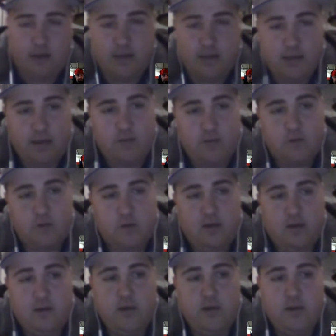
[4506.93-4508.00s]
of times,
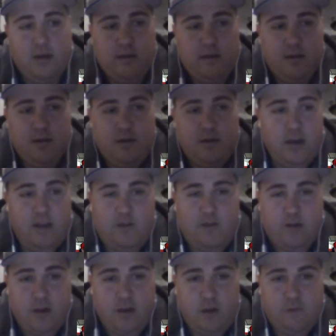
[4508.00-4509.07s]
where you have
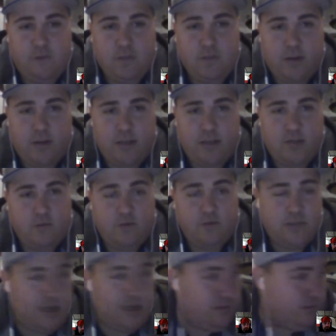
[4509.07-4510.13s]
all the open space where
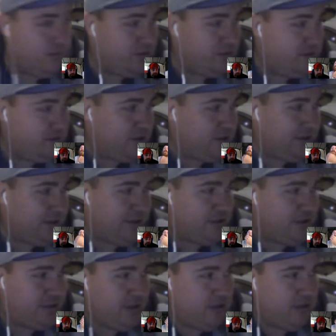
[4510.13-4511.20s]
there's animals and shit like
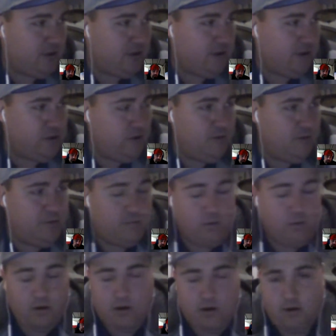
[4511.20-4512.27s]
that. So they learn a little bit
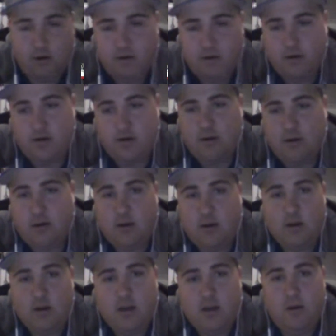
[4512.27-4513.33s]
more
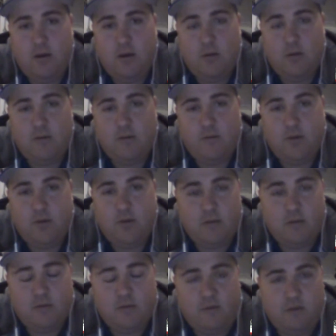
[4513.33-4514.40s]
about where their food
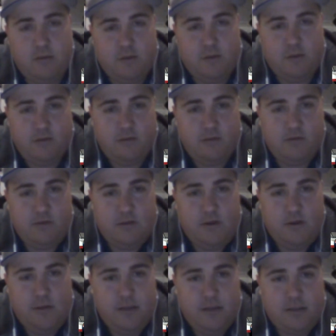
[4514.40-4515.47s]
comes from and
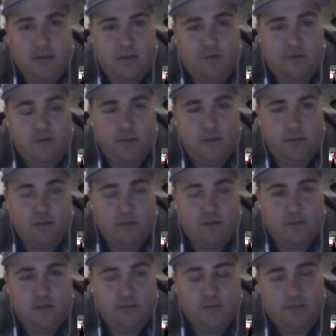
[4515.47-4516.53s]
all that stuff, which
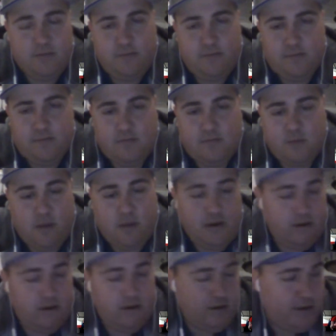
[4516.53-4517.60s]
is, I
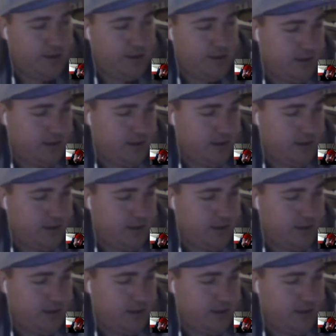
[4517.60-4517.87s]
don't know. I